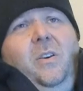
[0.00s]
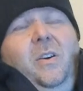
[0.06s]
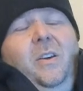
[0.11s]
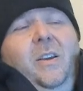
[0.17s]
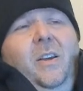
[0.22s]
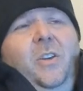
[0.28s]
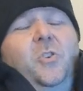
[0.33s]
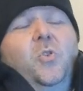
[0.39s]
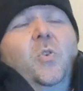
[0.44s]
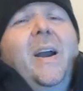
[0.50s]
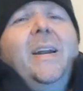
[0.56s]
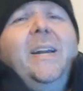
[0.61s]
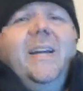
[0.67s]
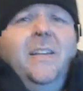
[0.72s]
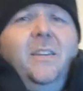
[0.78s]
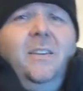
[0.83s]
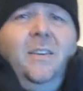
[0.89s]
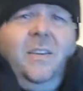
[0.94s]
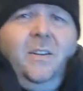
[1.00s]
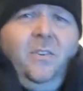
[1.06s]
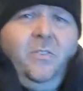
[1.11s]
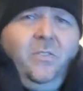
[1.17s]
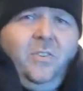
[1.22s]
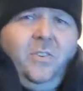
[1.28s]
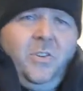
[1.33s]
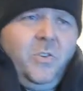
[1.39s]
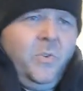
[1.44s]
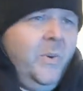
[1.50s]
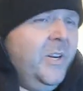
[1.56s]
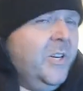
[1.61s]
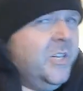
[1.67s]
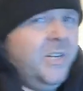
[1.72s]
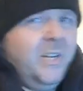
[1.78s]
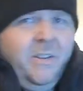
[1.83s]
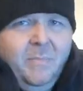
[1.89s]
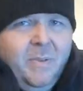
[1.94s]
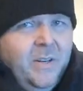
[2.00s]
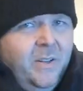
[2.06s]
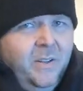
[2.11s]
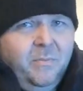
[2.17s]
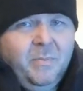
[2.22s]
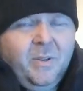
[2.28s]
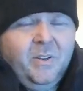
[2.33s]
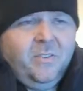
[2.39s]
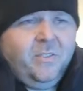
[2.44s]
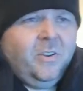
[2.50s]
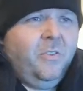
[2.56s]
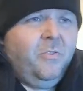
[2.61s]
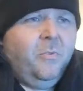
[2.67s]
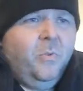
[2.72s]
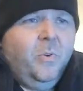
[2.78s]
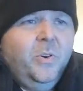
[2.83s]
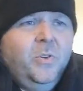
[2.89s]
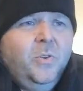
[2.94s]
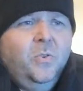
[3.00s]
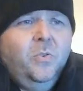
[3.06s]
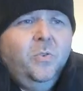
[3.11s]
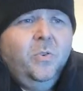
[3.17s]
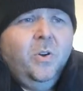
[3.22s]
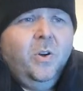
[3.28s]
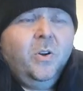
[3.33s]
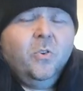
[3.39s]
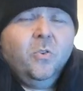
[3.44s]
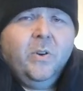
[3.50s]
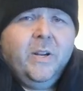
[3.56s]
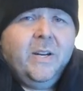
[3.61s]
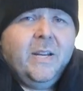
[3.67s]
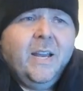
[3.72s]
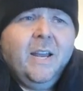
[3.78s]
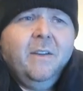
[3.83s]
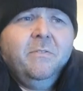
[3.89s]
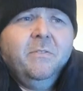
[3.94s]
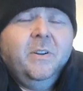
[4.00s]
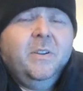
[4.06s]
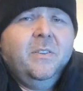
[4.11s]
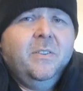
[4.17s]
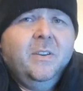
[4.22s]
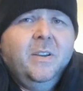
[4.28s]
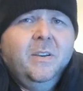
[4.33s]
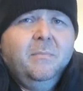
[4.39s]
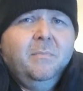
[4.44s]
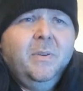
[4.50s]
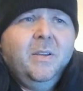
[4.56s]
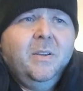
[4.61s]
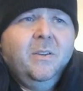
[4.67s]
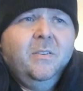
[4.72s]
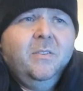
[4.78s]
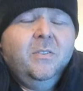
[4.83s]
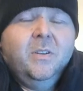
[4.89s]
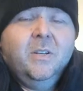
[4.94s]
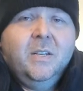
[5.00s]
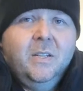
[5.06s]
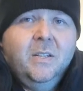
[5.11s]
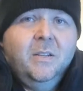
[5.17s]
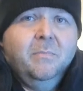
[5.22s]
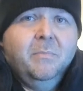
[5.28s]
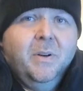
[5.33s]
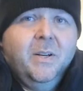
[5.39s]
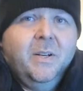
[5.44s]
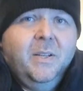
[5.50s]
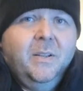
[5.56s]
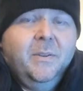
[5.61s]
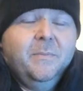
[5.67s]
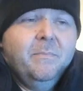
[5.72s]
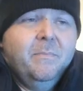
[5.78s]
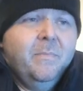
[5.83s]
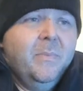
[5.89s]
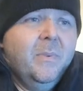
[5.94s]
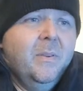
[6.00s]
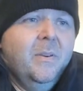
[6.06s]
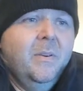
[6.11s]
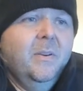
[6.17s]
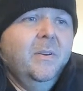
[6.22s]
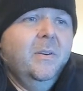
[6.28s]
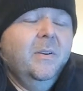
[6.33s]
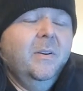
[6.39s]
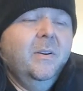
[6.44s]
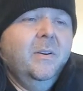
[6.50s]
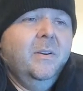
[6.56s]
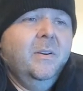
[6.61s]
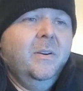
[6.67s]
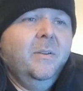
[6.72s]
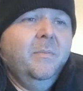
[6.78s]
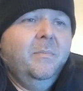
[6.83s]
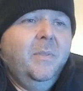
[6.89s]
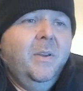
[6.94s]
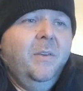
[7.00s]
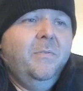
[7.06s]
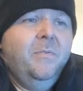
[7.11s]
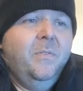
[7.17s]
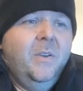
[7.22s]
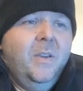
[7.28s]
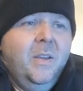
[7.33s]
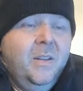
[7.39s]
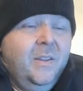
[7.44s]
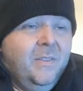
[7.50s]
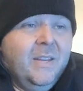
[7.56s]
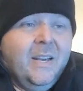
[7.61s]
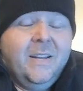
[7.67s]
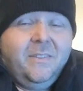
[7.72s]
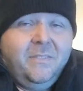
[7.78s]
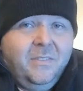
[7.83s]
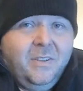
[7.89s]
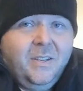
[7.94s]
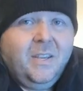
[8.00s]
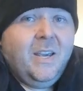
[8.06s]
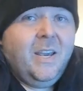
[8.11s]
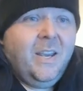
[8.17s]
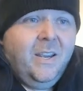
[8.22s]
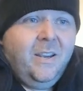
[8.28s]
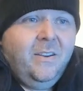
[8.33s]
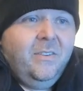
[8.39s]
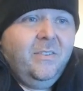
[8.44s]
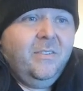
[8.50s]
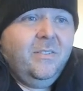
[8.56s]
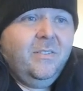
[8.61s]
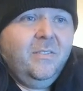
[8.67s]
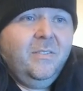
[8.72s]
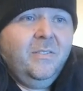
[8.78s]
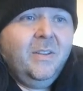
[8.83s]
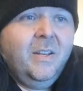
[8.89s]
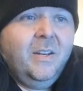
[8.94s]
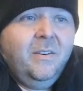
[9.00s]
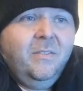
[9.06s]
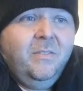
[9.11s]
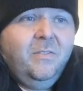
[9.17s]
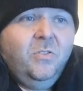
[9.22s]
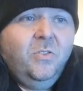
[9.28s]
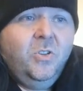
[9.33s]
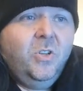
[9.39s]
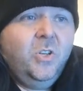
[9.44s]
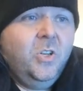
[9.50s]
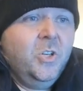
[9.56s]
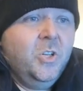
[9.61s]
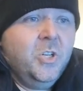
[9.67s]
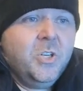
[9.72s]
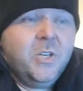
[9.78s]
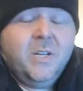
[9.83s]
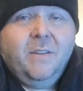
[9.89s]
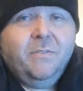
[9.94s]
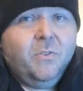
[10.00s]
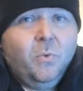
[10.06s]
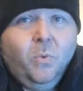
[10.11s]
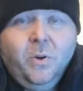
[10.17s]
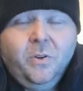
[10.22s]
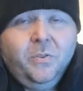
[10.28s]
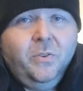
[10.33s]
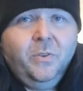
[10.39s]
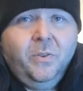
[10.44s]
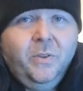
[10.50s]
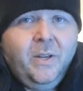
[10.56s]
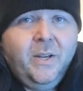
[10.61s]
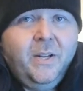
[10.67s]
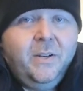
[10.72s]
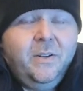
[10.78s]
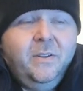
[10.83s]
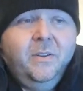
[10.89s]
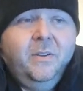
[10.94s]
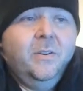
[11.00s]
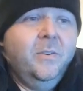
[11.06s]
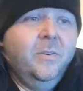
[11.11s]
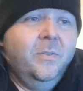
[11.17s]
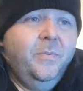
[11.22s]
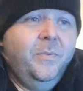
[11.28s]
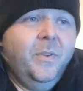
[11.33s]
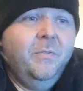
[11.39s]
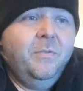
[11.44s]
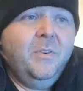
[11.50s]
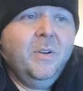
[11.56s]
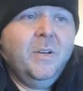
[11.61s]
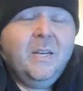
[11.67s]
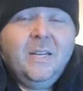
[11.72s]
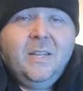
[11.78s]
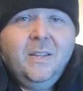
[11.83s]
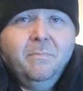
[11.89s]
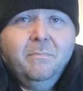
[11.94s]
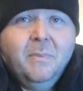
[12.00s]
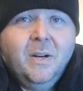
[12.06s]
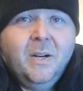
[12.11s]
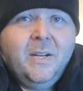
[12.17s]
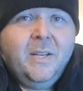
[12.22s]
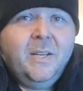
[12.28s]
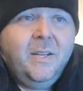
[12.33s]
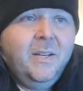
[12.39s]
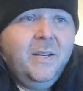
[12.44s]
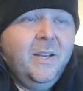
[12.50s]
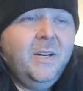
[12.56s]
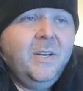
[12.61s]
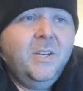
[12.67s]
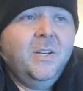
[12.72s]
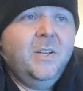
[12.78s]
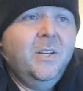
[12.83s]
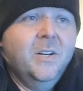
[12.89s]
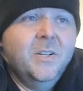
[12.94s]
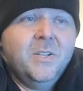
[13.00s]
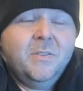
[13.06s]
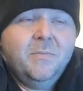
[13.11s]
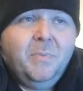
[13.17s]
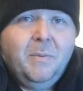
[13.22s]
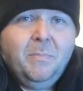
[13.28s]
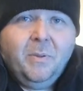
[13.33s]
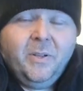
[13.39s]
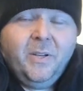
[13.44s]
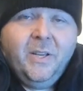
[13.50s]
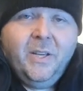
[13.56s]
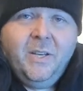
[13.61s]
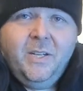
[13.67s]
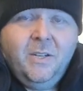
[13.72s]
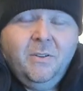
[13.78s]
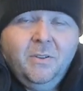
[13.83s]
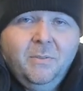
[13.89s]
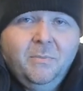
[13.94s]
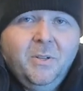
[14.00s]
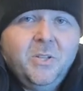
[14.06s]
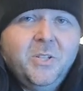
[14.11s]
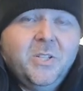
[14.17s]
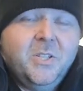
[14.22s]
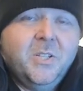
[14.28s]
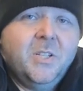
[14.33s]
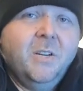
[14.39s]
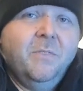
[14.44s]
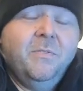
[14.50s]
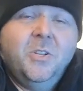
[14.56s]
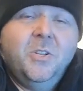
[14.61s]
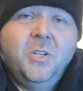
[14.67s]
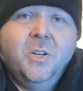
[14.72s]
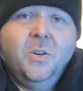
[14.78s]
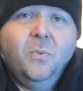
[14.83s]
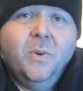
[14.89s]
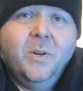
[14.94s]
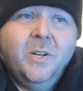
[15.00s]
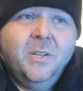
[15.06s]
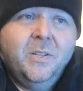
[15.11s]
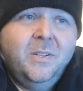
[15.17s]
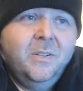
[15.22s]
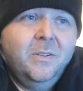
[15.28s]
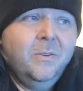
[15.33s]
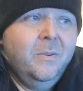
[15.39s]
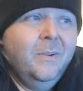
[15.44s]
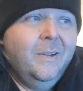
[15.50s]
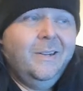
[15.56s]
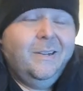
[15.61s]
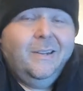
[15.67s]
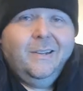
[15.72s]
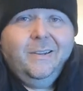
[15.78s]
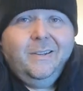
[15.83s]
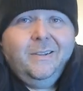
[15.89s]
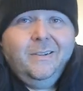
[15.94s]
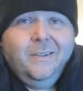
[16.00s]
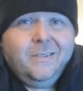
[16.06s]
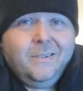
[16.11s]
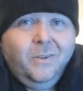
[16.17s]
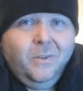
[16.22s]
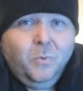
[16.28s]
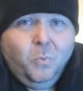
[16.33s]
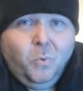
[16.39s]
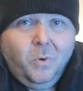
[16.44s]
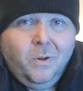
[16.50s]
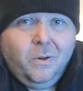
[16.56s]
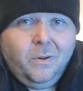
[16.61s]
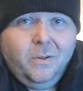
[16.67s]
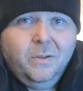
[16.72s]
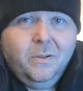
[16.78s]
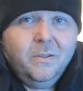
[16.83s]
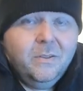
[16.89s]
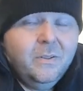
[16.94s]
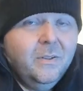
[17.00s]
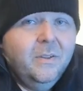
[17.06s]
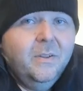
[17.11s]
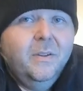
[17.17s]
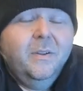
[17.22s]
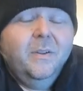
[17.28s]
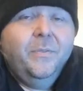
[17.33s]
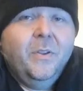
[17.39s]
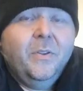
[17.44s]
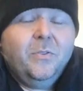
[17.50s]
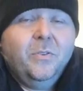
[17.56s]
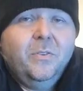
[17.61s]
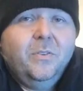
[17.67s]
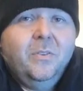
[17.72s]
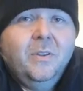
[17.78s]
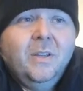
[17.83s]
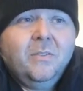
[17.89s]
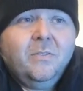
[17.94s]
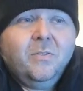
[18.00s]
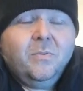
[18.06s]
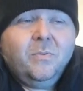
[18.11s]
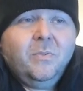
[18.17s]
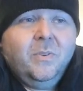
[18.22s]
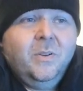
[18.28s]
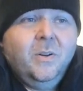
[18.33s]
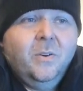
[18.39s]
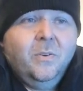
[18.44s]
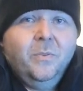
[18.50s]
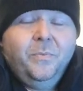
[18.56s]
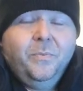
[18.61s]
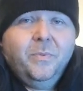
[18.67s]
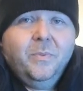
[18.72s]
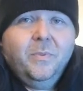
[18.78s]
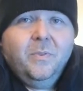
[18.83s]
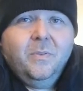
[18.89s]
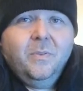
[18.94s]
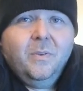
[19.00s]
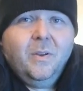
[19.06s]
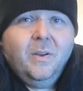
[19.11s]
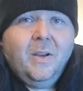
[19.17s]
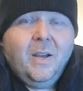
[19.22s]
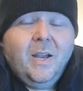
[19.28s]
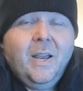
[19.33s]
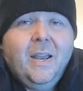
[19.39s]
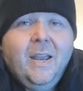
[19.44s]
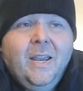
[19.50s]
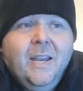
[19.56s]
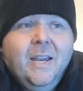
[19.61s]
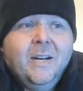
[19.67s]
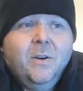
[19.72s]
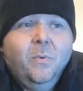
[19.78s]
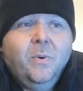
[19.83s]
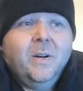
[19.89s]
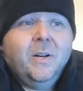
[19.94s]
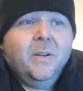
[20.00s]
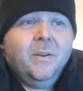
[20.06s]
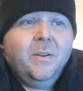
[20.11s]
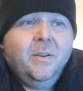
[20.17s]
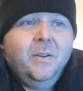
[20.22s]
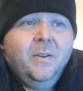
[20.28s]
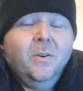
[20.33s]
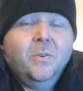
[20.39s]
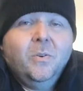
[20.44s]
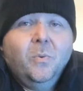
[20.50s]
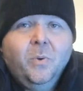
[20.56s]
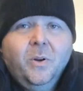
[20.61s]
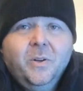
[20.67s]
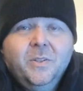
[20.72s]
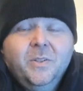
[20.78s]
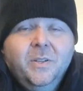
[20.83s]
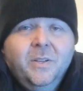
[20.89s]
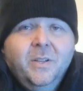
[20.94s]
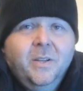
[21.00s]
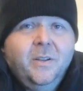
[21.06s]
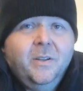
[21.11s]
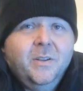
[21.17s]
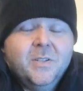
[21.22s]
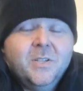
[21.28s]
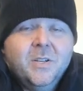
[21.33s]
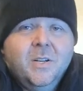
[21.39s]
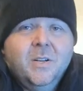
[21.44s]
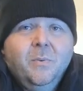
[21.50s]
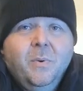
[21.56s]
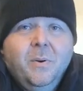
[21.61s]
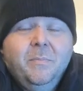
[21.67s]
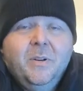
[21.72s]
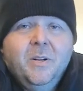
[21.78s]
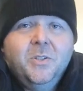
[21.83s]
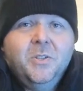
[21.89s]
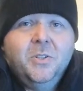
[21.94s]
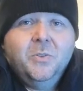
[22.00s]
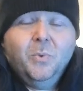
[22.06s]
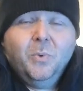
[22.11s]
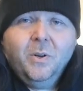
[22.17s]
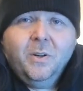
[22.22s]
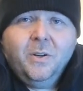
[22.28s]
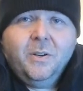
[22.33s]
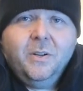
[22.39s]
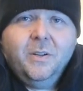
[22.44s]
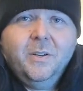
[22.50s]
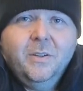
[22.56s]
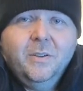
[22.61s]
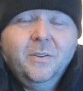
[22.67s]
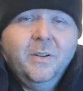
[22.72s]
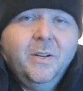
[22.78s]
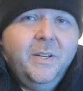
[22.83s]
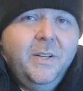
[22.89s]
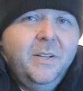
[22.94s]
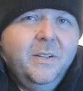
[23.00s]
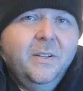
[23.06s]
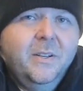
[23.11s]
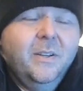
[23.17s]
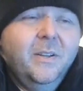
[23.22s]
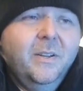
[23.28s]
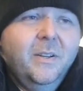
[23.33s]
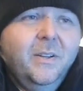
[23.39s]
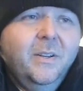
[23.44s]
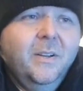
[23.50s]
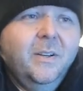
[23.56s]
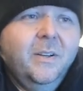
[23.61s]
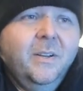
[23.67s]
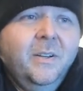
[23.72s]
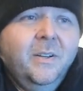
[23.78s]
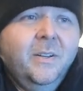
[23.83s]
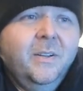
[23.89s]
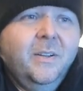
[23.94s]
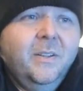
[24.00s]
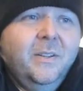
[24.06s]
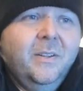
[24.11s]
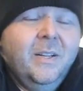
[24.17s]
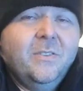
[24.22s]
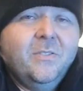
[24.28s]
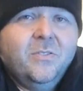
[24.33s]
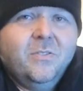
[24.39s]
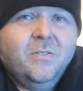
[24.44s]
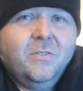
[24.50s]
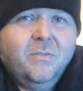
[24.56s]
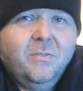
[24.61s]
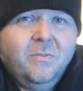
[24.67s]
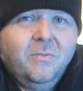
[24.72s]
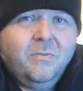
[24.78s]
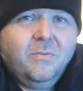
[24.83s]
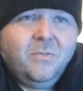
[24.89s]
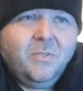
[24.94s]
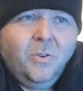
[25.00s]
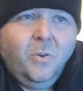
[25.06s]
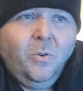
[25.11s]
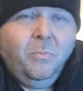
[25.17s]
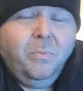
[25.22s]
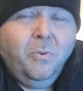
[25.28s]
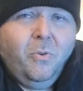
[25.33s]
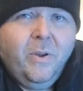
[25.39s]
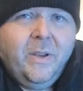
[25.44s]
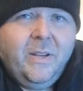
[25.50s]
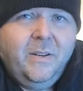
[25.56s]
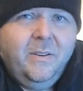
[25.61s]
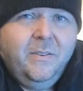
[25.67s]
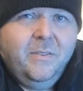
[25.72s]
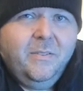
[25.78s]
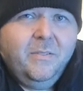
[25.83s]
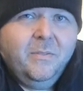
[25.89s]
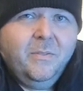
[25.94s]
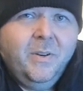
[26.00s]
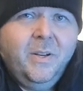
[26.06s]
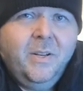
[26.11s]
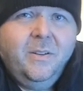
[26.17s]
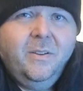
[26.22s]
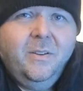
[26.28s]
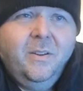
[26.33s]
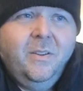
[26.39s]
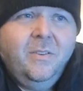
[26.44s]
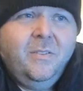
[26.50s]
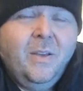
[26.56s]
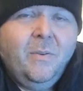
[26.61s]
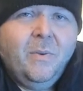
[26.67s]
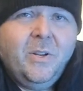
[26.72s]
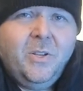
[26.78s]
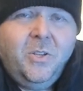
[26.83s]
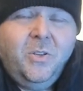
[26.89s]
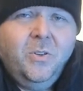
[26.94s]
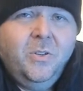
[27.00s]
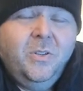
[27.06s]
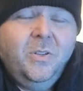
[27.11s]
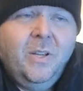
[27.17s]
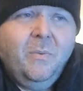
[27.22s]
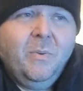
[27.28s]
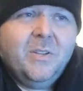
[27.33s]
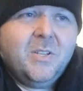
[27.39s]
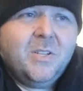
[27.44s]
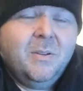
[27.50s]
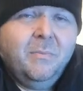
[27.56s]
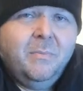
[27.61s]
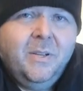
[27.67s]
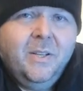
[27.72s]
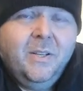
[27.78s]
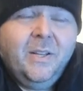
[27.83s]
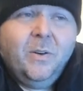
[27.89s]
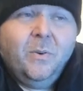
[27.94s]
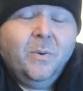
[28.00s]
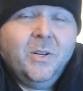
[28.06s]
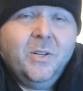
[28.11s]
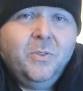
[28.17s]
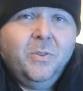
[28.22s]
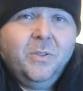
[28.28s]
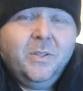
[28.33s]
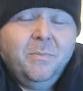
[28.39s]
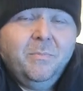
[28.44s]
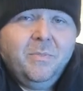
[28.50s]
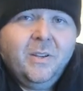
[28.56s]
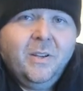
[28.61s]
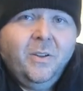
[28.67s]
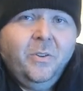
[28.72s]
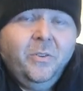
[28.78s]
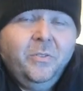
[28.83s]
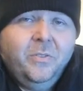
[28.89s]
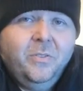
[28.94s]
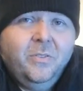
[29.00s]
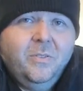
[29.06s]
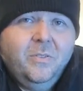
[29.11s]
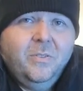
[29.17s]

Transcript: try not to get in a situation I've been in myself where you agree to everything because you need the money. Um, if, if that's the case, then you're just gonna have to work through that. You know, if you need the money and you, there's people are hitting you with a bunch of stuff that you don't want to do, that's called work. That's what that's you know. I hey, I don't want to go to work today because they're gonna want me to do work, right? Uh, that's the whole point, right? Is they want you, they want somebody, they don't want to do it themselves